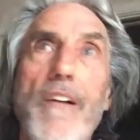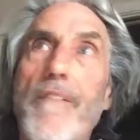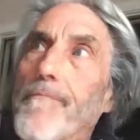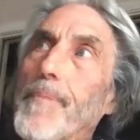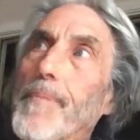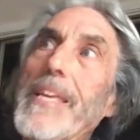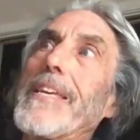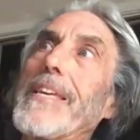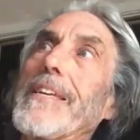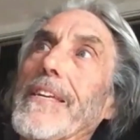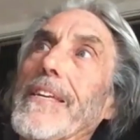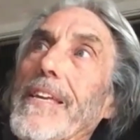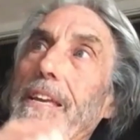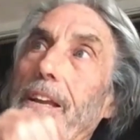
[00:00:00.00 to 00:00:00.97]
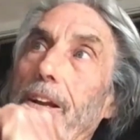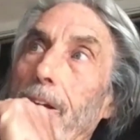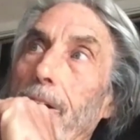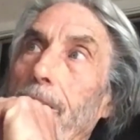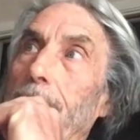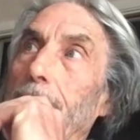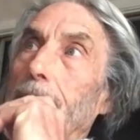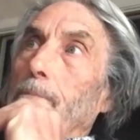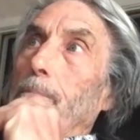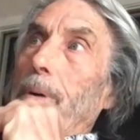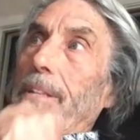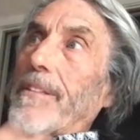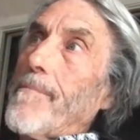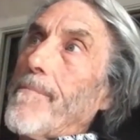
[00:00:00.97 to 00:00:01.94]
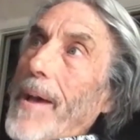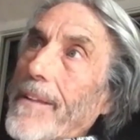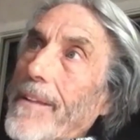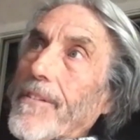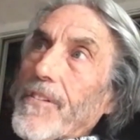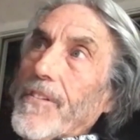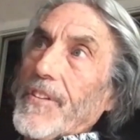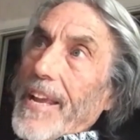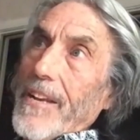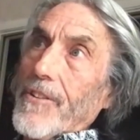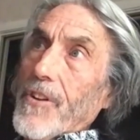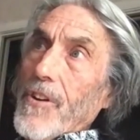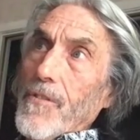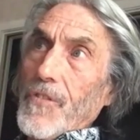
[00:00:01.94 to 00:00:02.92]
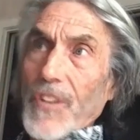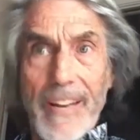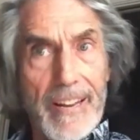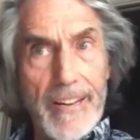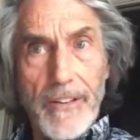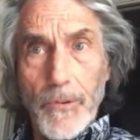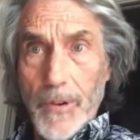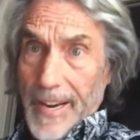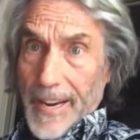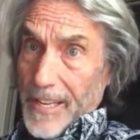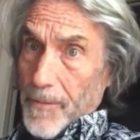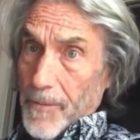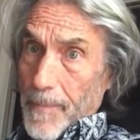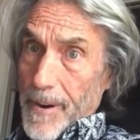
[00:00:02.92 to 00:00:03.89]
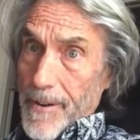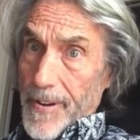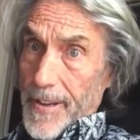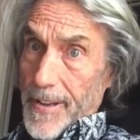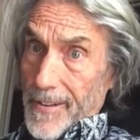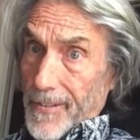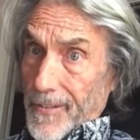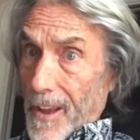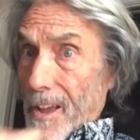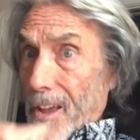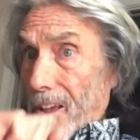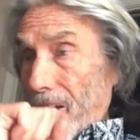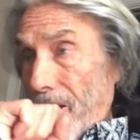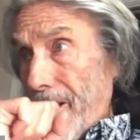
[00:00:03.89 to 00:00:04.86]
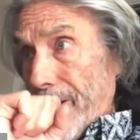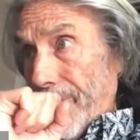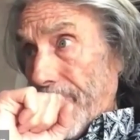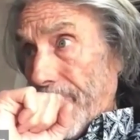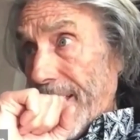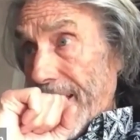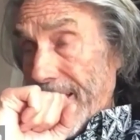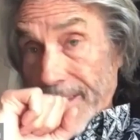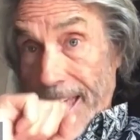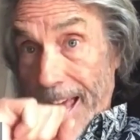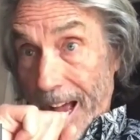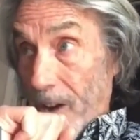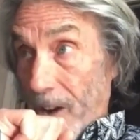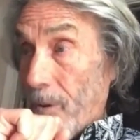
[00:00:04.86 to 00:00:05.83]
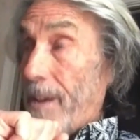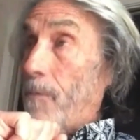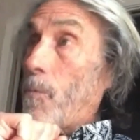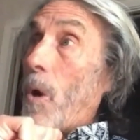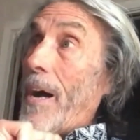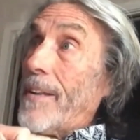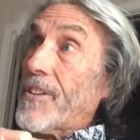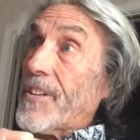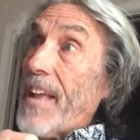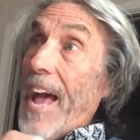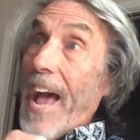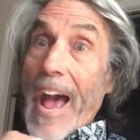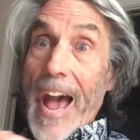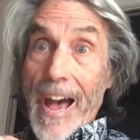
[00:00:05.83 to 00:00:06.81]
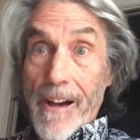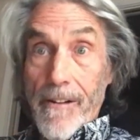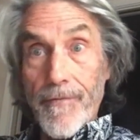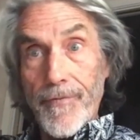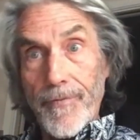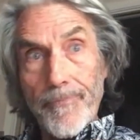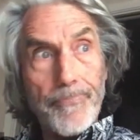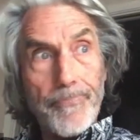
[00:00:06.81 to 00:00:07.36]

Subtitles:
of being here, but the mental state turns it into an experience. Now it wants to have